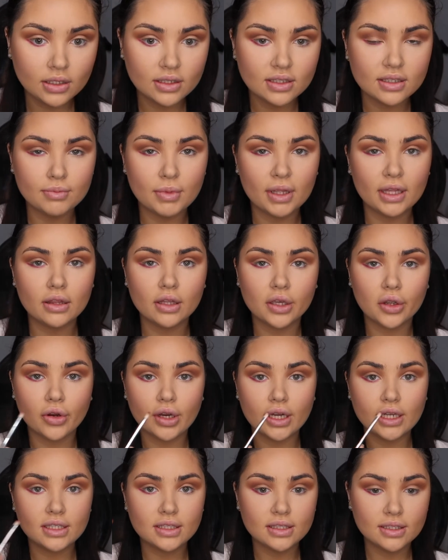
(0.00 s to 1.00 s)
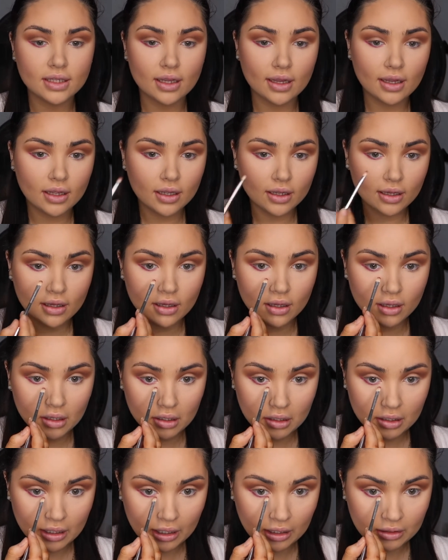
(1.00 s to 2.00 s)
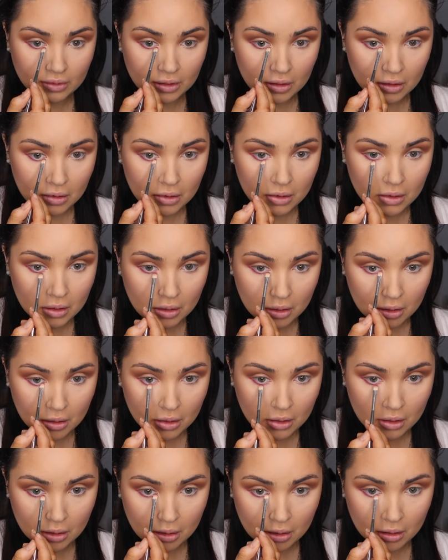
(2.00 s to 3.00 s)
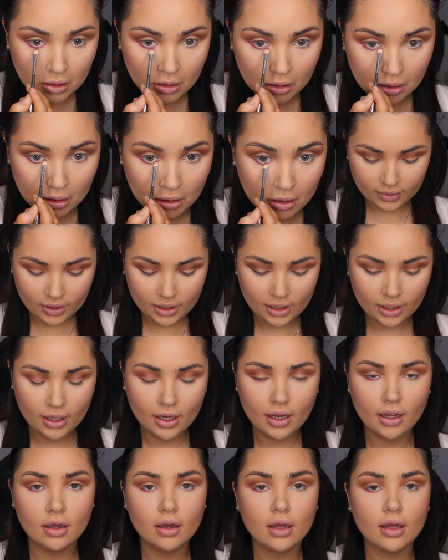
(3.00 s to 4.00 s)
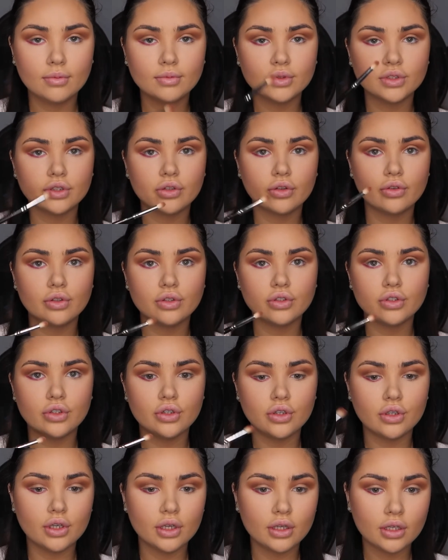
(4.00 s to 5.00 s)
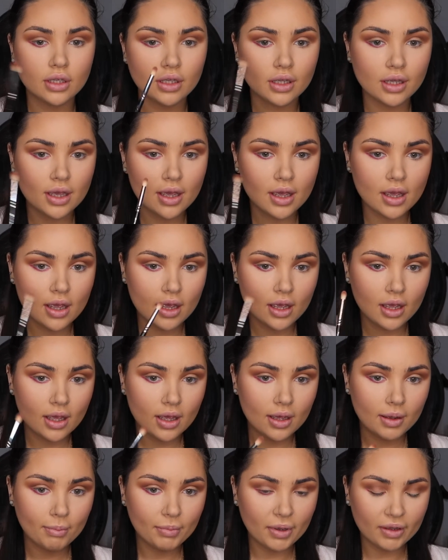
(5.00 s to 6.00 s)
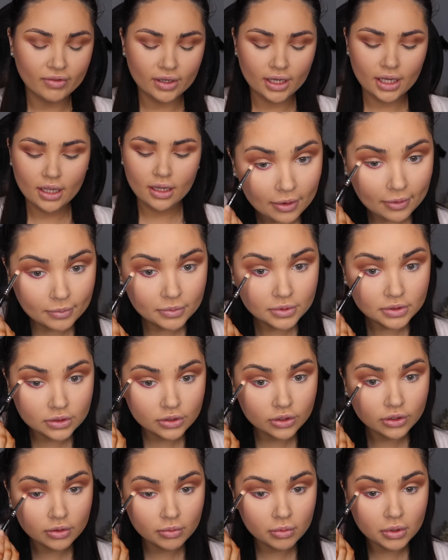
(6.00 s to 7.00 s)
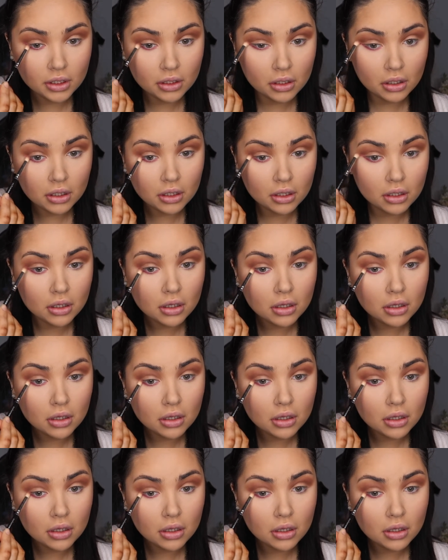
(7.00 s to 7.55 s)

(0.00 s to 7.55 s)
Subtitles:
to make the crease color. Now I'm just going to buff it out. I'm just going to be